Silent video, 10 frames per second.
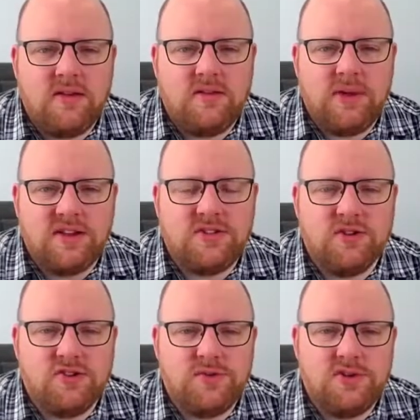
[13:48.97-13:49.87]
pension
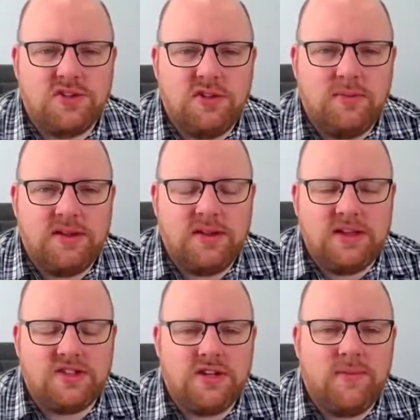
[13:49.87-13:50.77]
contribution limit
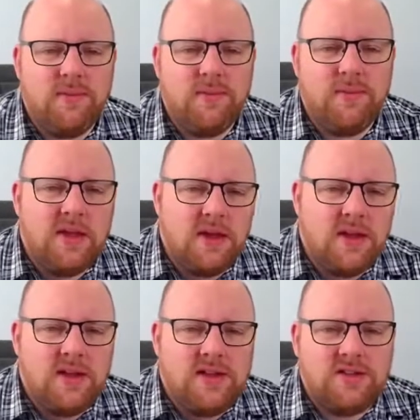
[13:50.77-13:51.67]
each year.
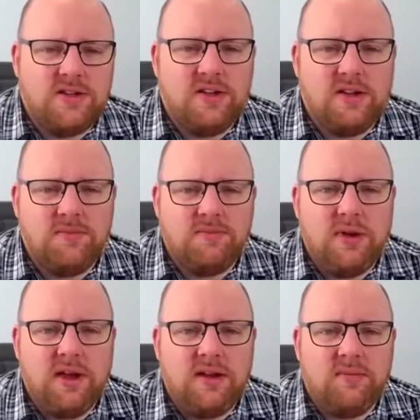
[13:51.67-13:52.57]
So you can
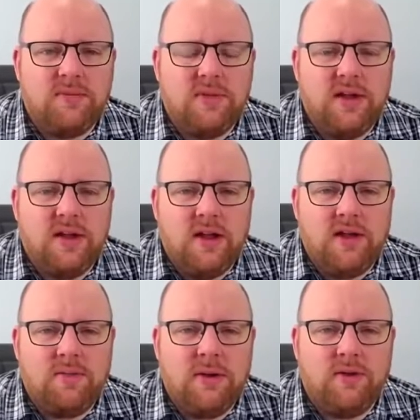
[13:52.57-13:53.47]
put in an
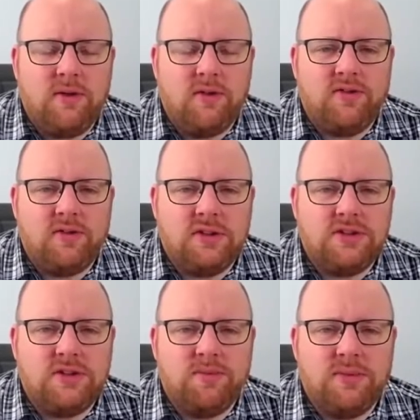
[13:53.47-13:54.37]
amount into
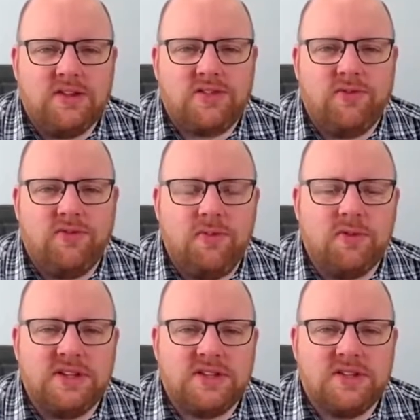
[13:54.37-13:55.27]
your pension from your
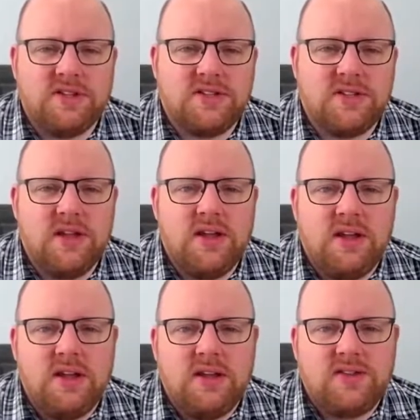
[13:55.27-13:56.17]
business,
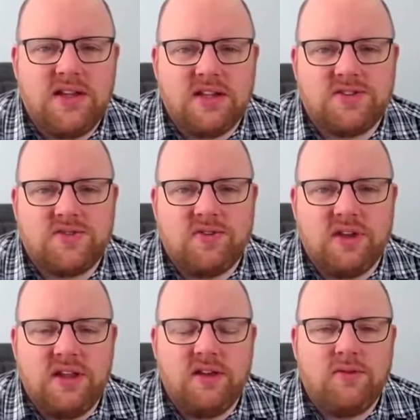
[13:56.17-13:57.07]

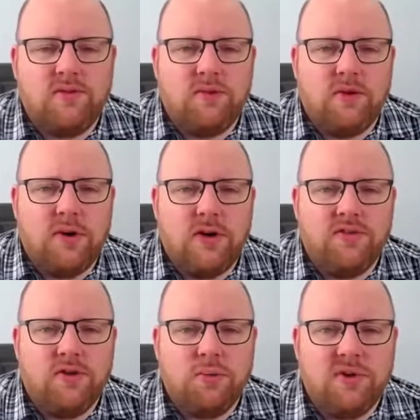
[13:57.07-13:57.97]
tax-free for both
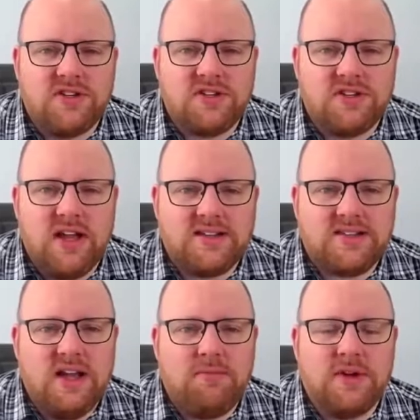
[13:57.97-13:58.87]
corporation tax
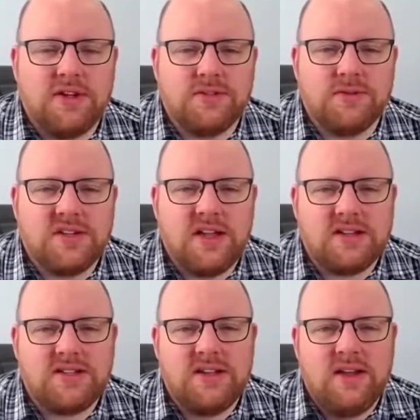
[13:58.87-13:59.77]
and personal
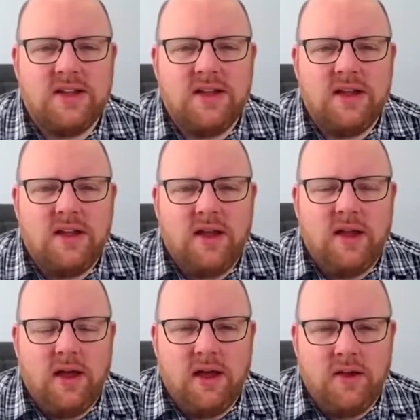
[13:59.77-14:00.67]
tax.
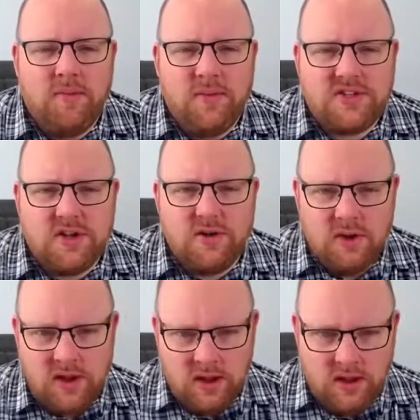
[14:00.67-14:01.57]
So
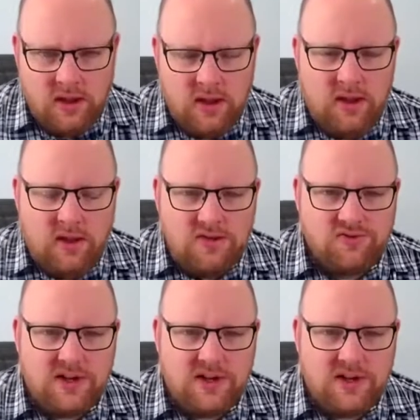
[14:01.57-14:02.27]
it's really